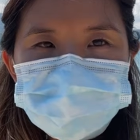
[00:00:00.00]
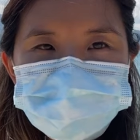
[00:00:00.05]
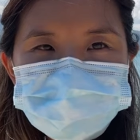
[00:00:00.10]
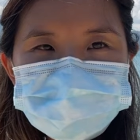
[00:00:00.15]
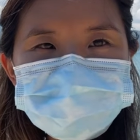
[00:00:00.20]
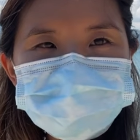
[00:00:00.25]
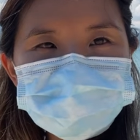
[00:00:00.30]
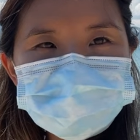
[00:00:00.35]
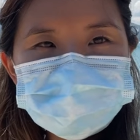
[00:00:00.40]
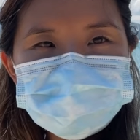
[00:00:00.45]
But
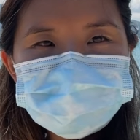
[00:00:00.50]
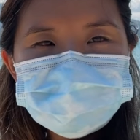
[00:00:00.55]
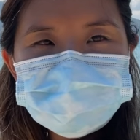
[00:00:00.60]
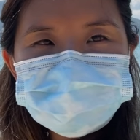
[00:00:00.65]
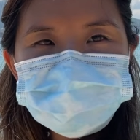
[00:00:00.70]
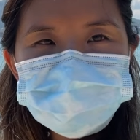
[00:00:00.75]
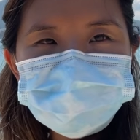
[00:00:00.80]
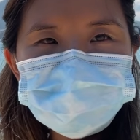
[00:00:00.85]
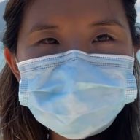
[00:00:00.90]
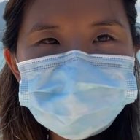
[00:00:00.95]
recently
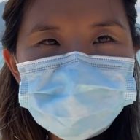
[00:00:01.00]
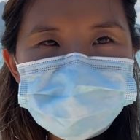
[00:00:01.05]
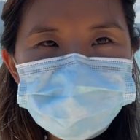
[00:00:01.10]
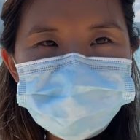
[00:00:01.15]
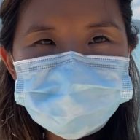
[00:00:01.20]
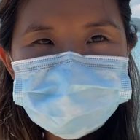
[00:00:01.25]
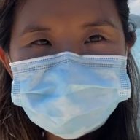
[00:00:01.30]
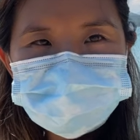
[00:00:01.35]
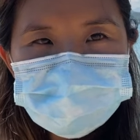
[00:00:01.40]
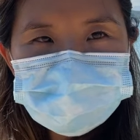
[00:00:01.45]
they're doing a lot
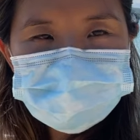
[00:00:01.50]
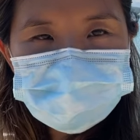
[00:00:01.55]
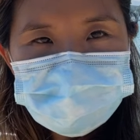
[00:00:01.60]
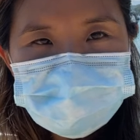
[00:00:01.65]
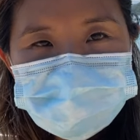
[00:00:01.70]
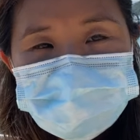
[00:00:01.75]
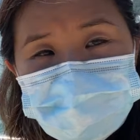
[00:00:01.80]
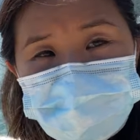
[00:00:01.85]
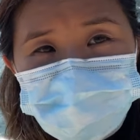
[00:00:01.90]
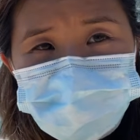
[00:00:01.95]
of
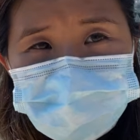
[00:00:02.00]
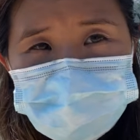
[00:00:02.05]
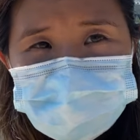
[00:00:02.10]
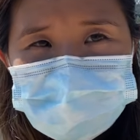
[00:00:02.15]
revitalization